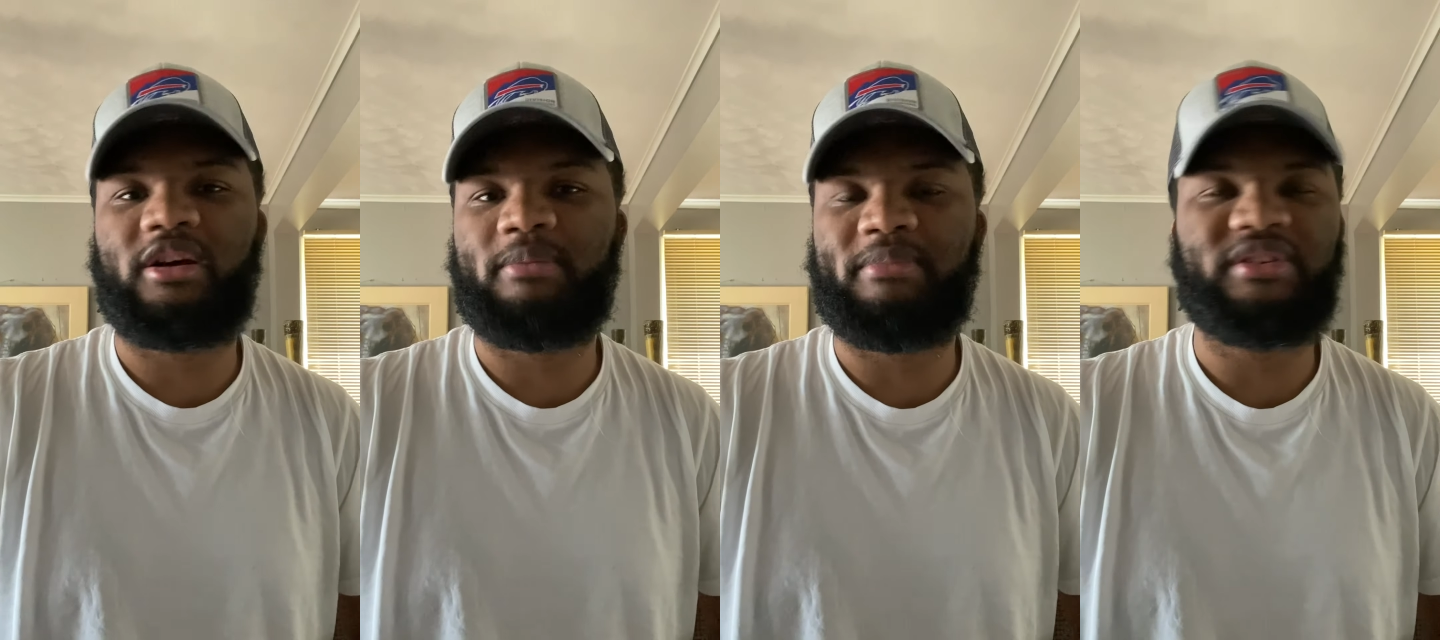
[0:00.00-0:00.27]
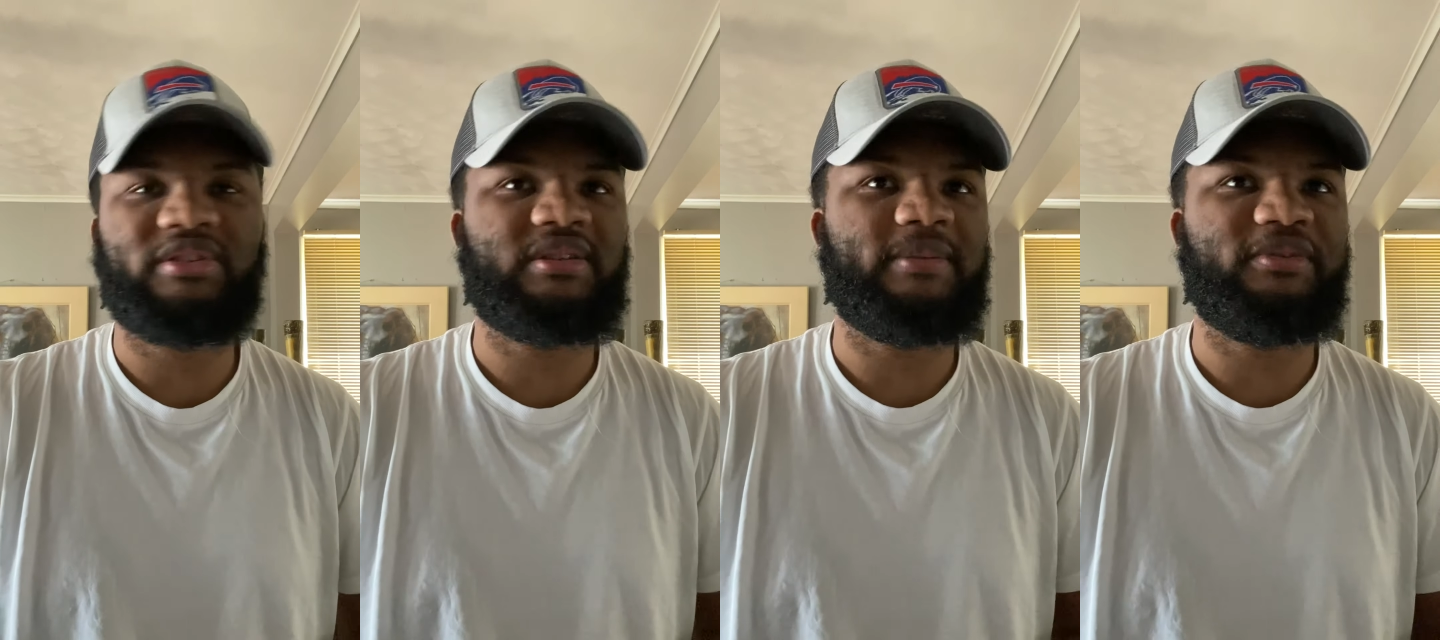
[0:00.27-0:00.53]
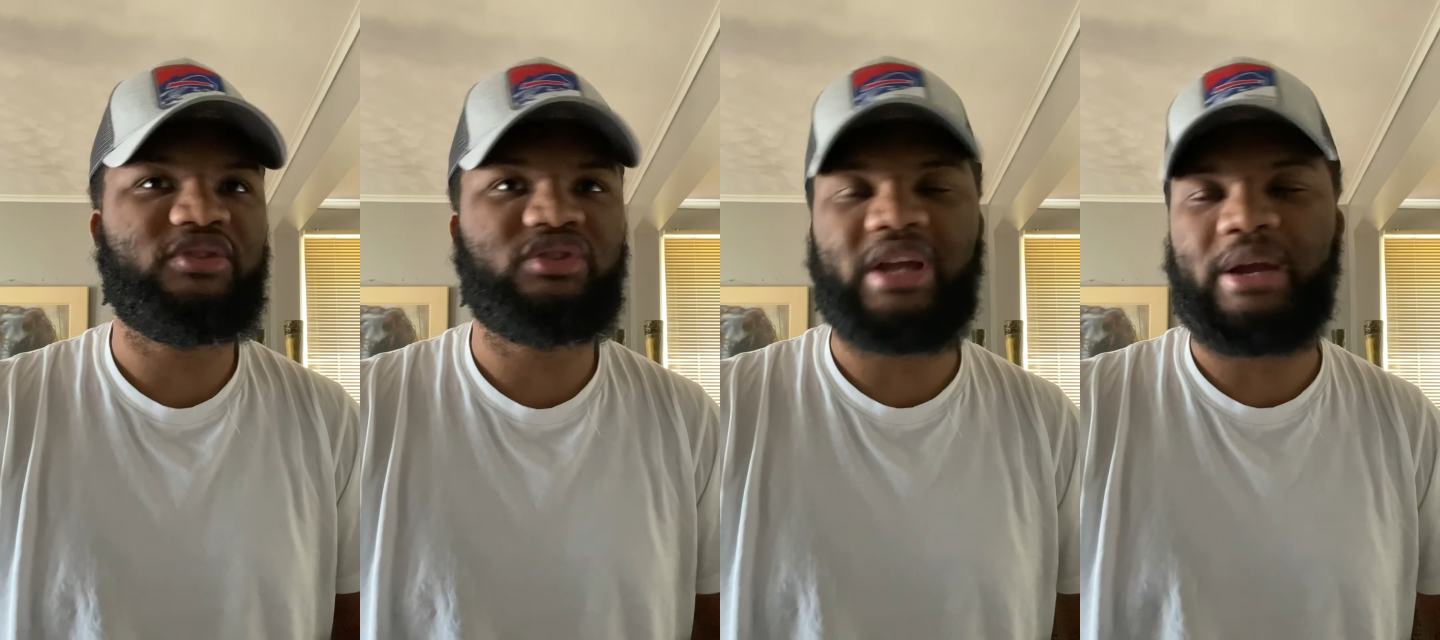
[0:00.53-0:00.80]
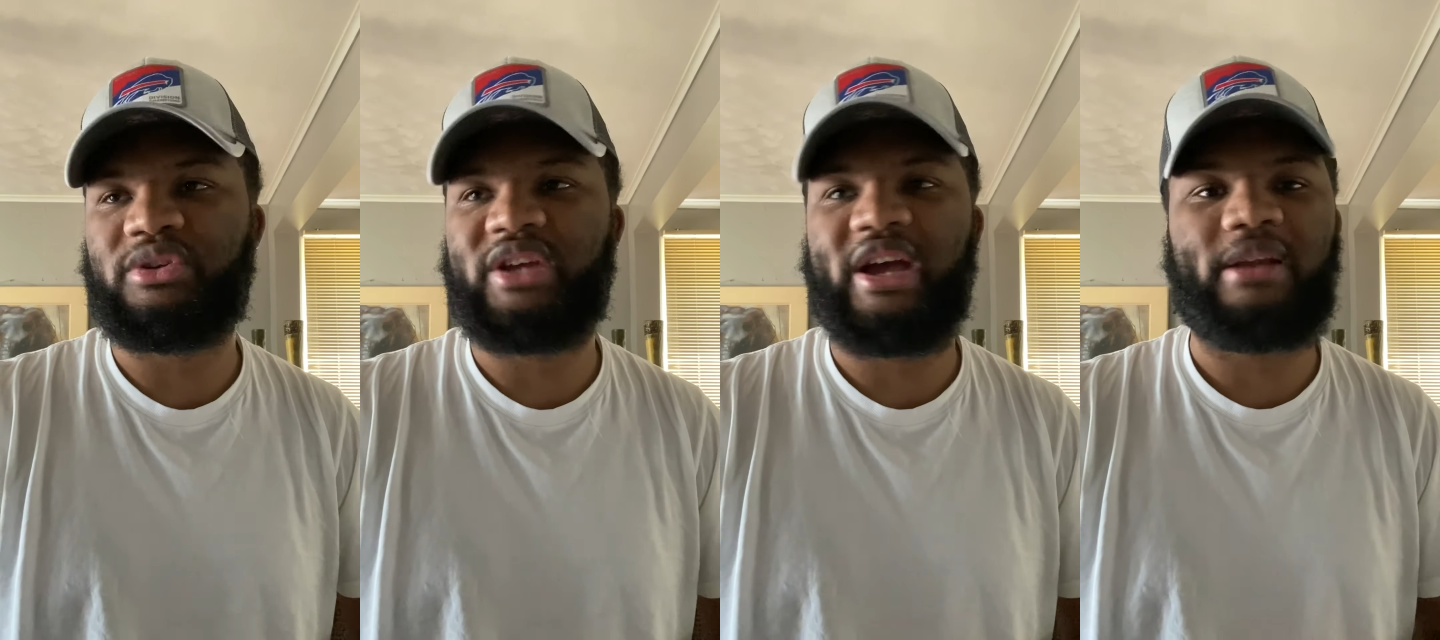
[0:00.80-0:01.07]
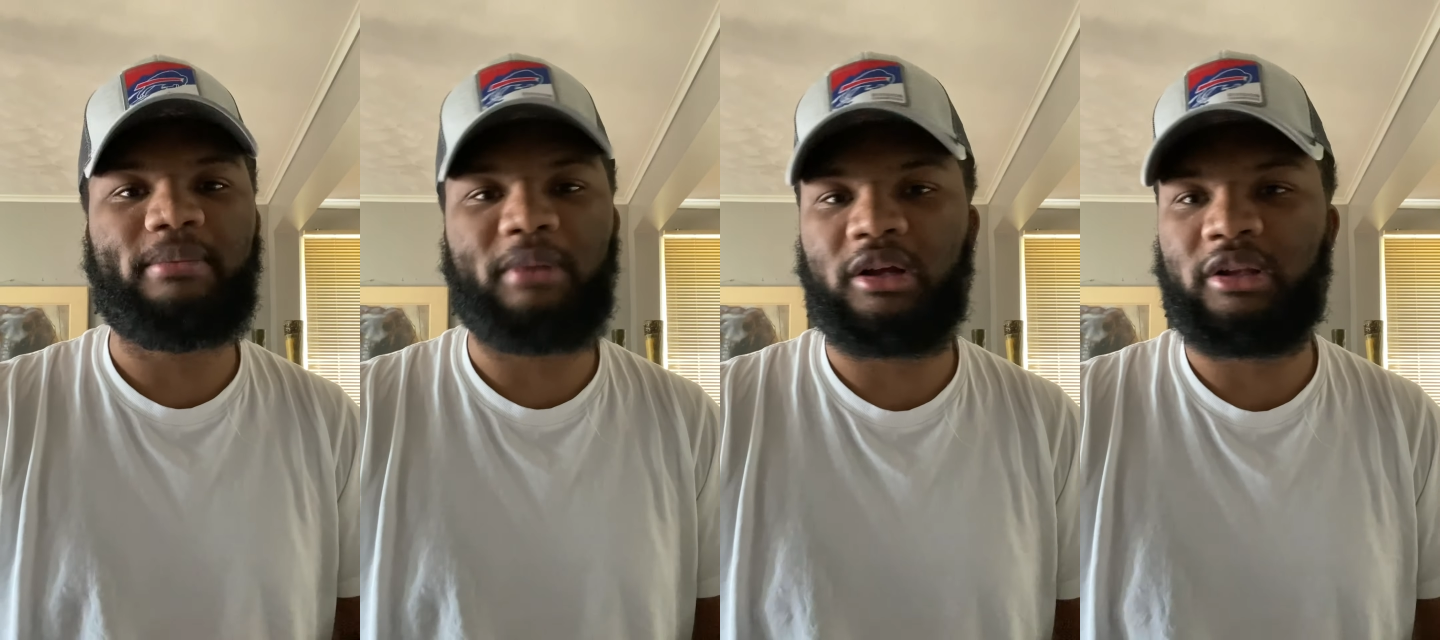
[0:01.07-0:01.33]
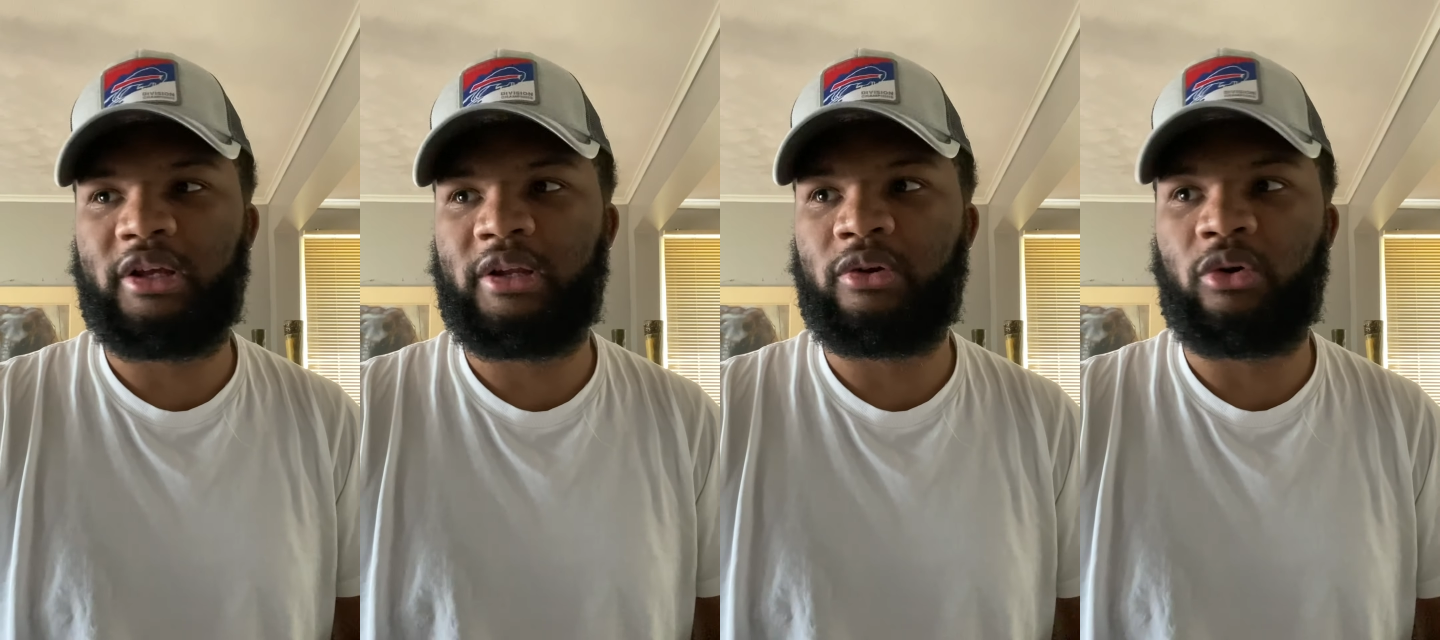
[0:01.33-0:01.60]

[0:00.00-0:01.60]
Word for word: a Mississippi State with Dan Mullen,